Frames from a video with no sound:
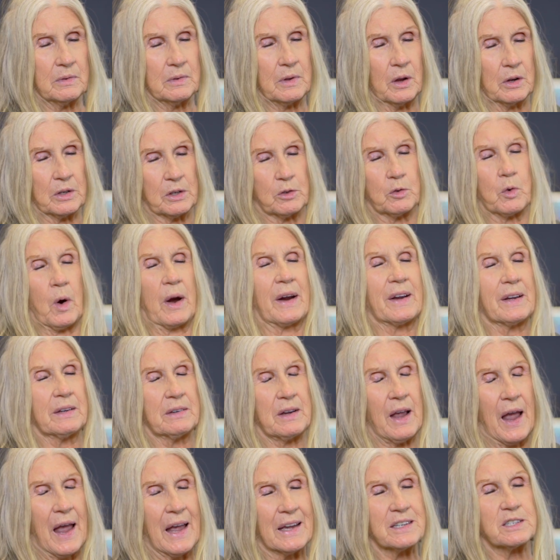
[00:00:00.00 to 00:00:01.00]
Like,
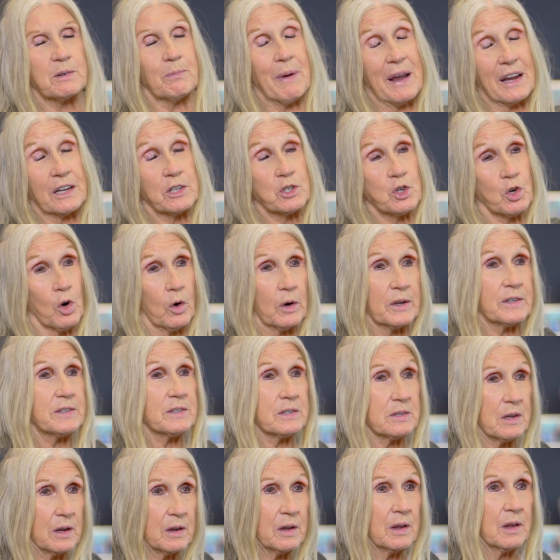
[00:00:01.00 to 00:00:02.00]
Greg had to make a
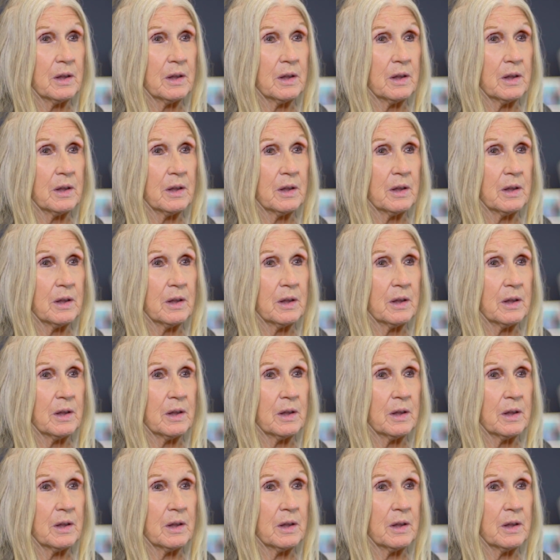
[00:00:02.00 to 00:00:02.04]
choice